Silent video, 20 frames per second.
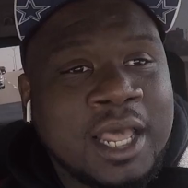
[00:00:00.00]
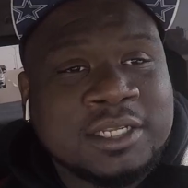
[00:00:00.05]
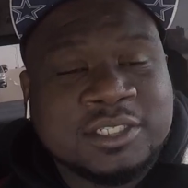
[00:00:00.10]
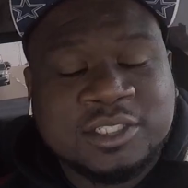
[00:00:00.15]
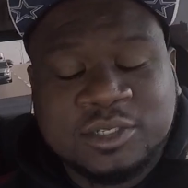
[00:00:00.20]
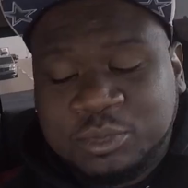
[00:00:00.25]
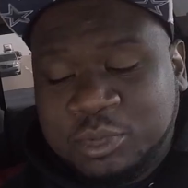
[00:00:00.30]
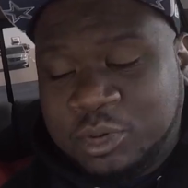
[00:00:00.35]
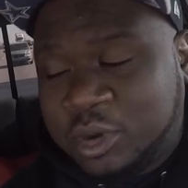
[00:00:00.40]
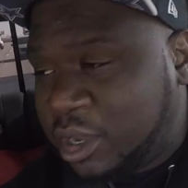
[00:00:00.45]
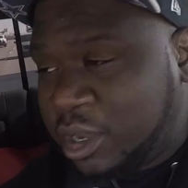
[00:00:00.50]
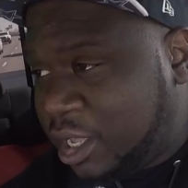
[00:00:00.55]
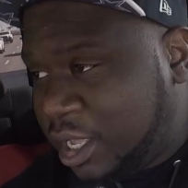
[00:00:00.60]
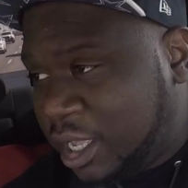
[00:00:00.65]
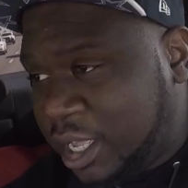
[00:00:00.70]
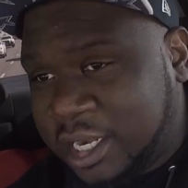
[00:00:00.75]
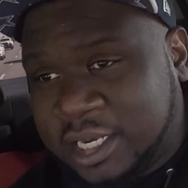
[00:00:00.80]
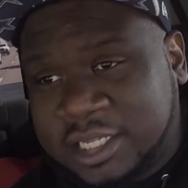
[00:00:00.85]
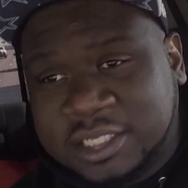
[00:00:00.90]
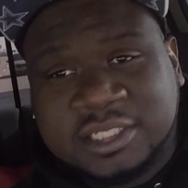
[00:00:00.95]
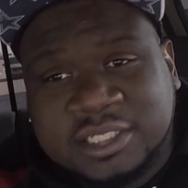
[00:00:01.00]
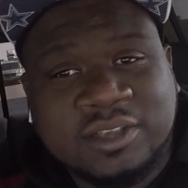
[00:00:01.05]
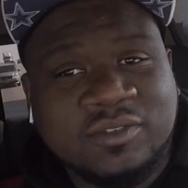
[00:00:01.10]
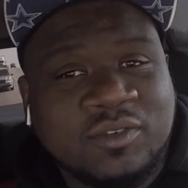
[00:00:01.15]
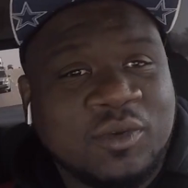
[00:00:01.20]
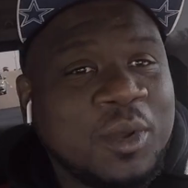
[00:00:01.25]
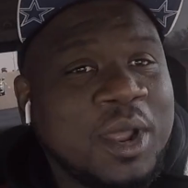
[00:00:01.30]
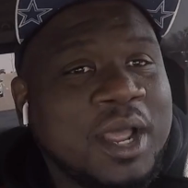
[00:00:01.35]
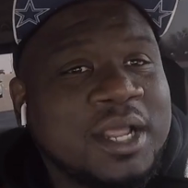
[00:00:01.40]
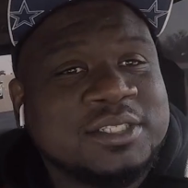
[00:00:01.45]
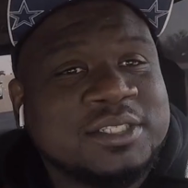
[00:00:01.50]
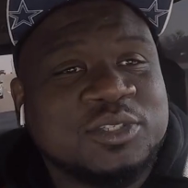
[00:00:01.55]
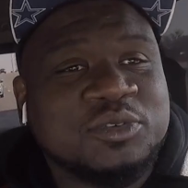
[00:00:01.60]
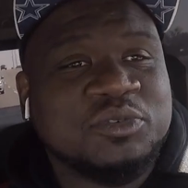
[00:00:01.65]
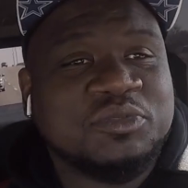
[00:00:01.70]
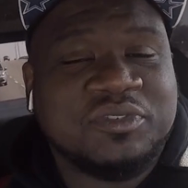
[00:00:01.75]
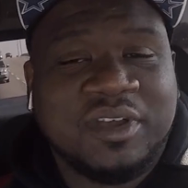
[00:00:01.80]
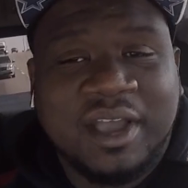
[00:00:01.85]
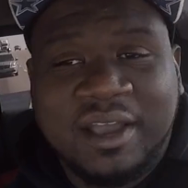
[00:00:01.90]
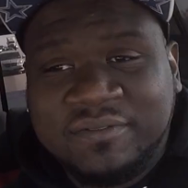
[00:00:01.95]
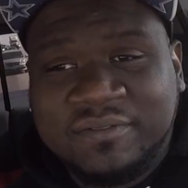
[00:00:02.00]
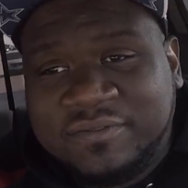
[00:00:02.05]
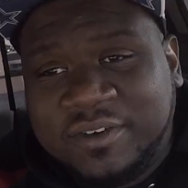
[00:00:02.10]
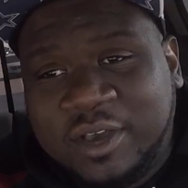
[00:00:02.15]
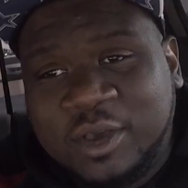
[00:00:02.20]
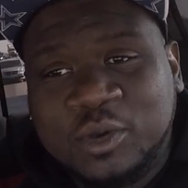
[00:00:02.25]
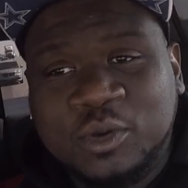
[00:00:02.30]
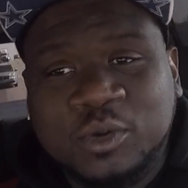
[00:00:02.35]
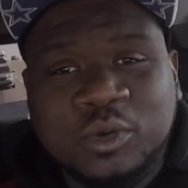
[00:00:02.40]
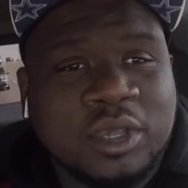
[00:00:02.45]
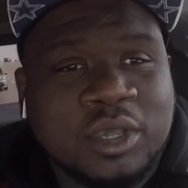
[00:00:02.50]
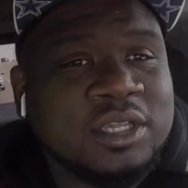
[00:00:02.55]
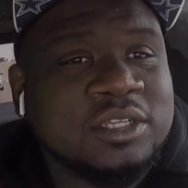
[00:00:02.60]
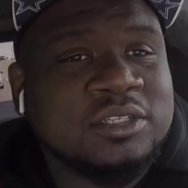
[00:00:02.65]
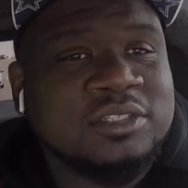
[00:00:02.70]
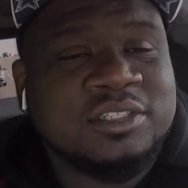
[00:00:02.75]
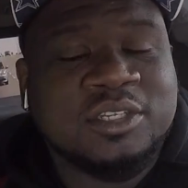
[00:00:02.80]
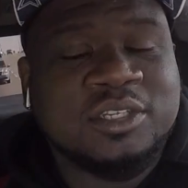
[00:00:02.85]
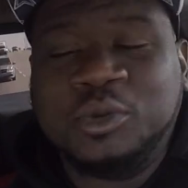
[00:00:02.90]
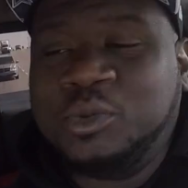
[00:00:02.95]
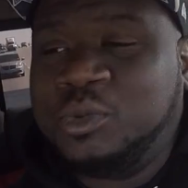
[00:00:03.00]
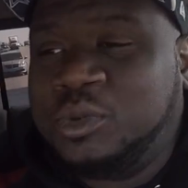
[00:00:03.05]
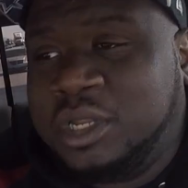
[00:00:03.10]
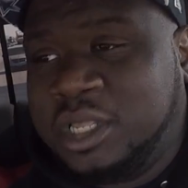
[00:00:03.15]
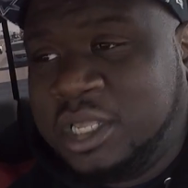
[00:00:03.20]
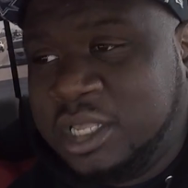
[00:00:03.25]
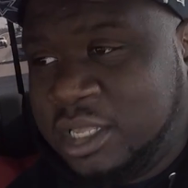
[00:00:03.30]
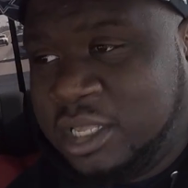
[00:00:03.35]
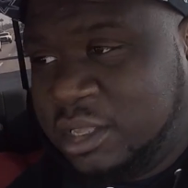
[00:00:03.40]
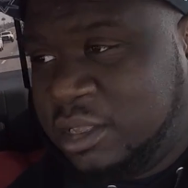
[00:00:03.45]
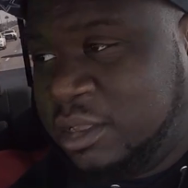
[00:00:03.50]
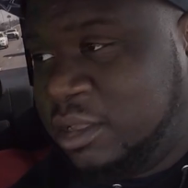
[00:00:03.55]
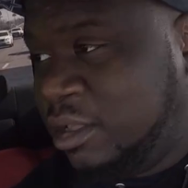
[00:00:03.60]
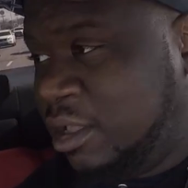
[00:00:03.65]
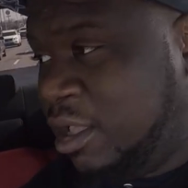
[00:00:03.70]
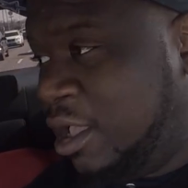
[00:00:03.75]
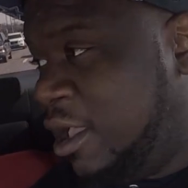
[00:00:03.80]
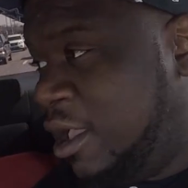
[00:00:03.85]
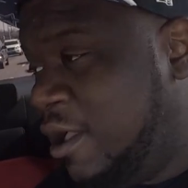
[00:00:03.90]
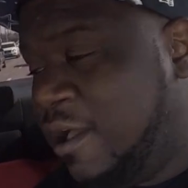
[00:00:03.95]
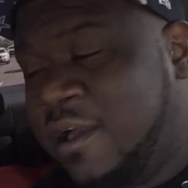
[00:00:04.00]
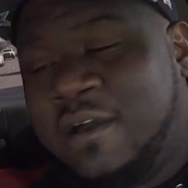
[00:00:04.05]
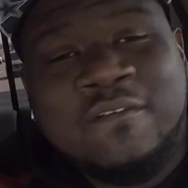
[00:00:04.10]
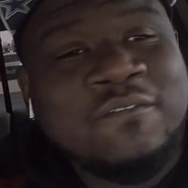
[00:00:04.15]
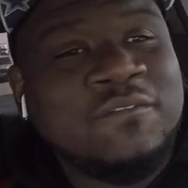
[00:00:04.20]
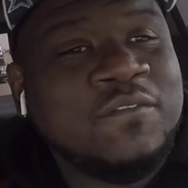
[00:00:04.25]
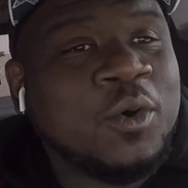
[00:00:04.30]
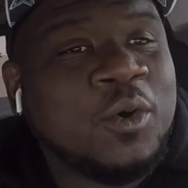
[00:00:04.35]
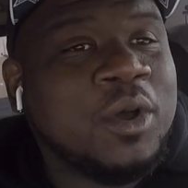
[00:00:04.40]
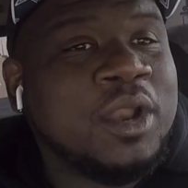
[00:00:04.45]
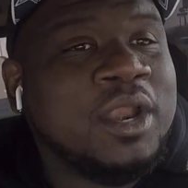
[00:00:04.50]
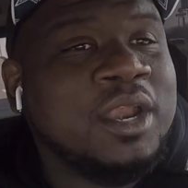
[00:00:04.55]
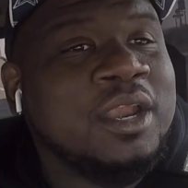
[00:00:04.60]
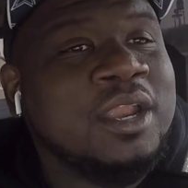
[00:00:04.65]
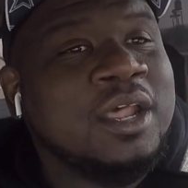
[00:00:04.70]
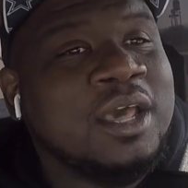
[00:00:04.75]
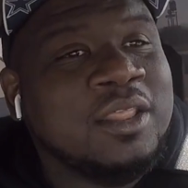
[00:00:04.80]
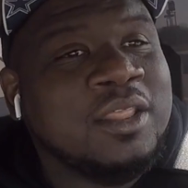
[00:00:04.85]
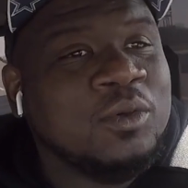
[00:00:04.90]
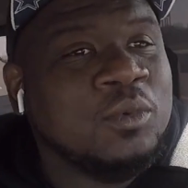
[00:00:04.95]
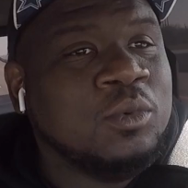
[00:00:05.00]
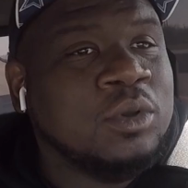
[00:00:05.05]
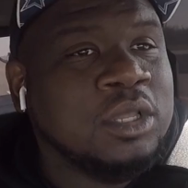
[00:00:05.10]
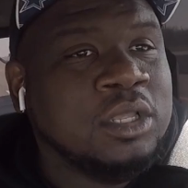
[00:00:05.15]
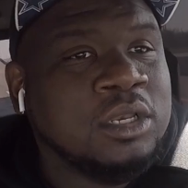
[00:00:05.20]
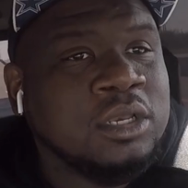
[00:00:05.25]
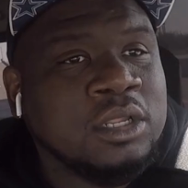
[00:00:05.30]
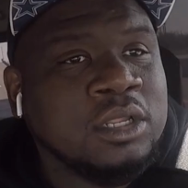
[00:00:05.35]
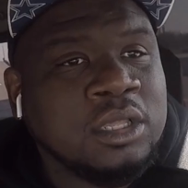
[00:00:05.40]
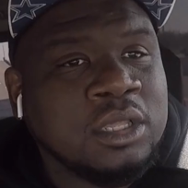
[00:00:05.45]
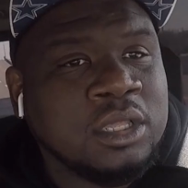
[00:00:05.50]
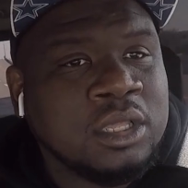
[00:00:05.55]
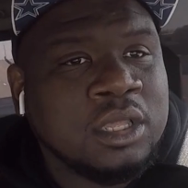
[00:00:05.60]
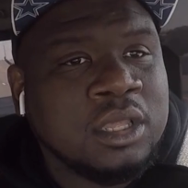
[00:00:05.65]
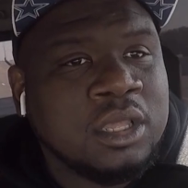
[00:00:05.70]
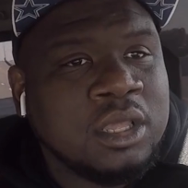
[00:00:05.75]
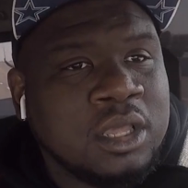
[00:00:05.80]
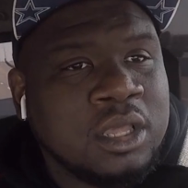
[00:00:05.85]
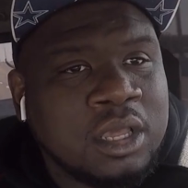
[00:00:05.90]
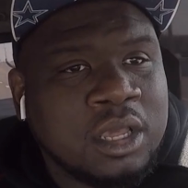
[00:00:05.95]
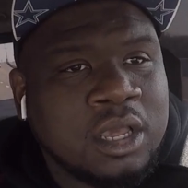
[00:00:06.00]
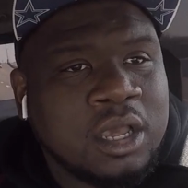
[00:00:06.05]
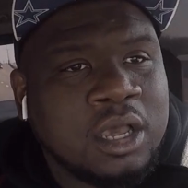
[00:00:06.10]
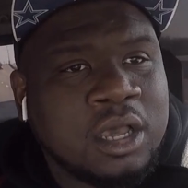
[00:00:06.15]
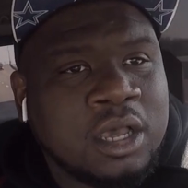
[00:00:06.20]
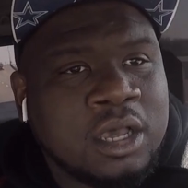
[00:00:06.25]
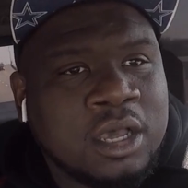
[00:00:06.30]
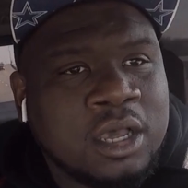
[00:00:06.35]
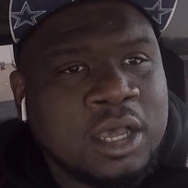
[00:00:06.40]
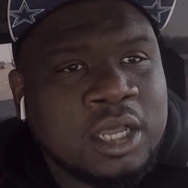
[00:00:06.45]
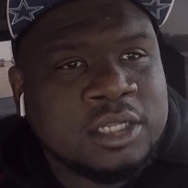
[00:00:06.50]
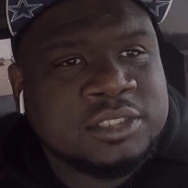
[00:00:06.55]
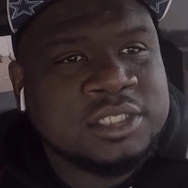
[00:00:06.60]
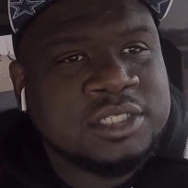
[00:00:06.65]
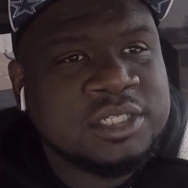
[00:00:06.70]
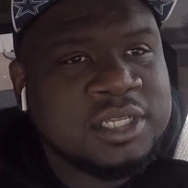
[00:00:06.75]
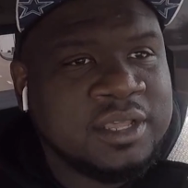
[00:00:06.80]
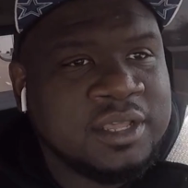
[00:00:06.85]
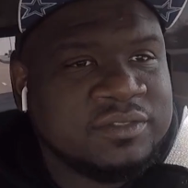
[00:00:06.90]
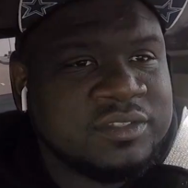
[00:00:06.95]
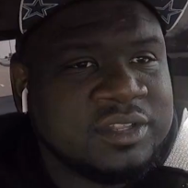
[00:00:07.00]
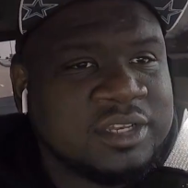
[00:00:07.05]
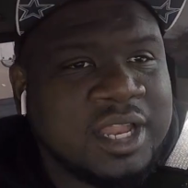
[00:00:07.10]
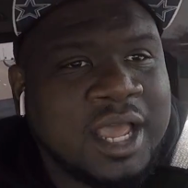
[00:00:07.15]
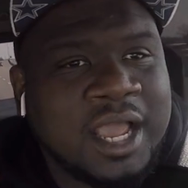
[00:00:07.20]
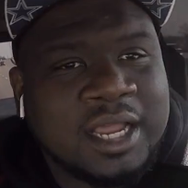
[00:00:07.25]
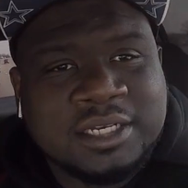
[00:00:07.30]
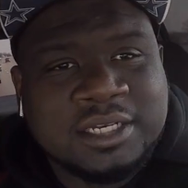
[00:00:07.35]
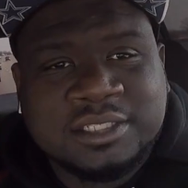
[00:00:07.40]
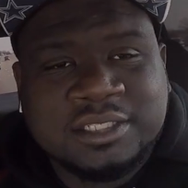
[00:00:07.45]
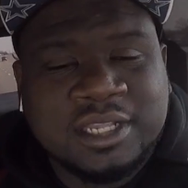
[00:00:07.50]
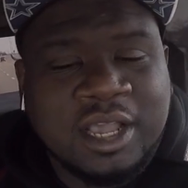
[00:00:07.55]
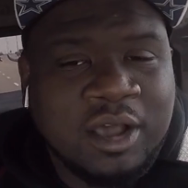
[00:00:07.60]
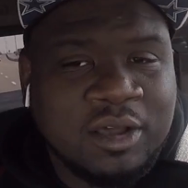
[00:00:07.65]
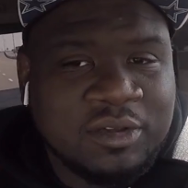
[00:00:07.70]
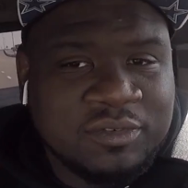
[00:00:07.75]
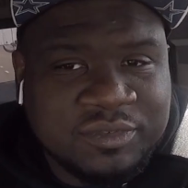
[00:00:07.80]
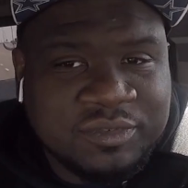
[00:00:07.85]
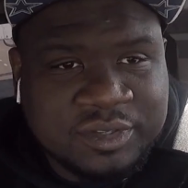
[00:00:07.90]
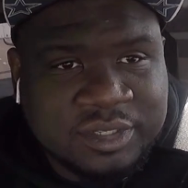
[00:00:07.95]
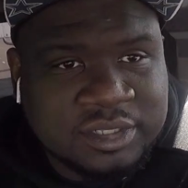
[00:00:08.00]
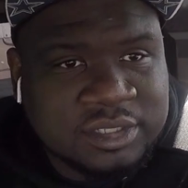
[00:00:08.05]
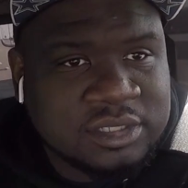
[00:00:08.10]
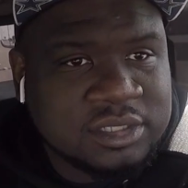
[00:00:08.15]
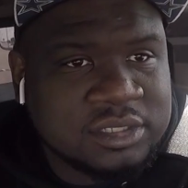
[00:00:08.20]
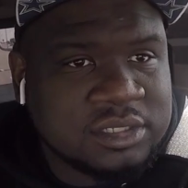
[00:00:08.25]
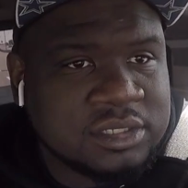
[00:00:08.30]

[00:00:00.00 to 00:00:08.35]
It's your boy LS7Ride254. We tuned in for another one. Just left the doctor's office